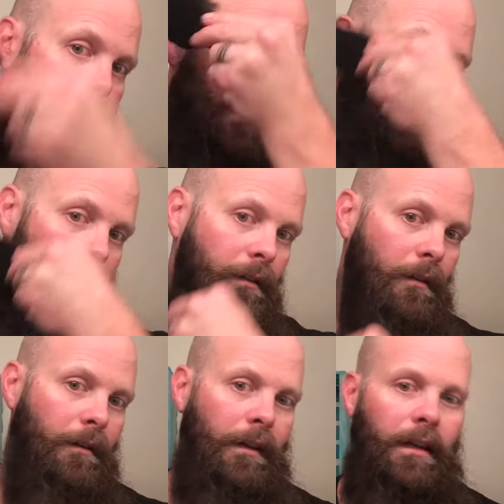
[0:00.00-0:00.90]
They get in
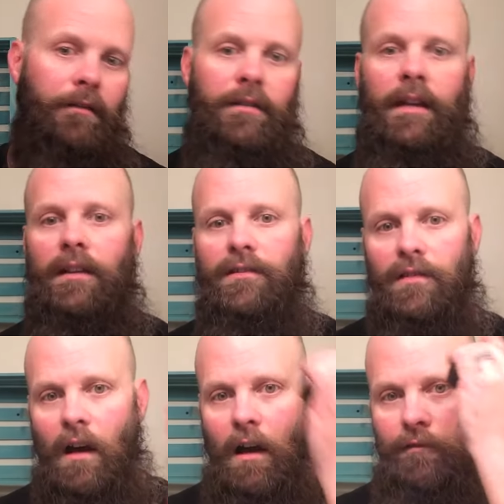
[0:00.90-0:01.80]
there and they give it that
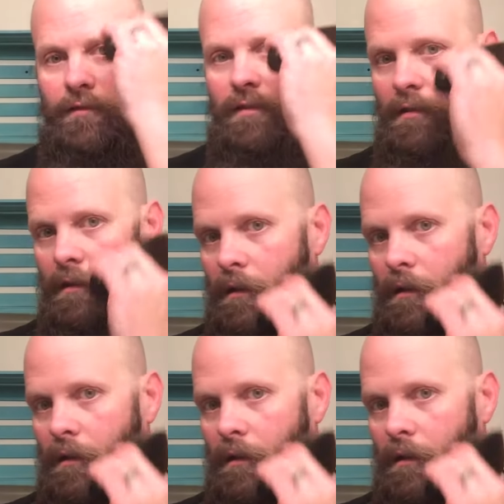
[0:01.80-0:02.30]
soft,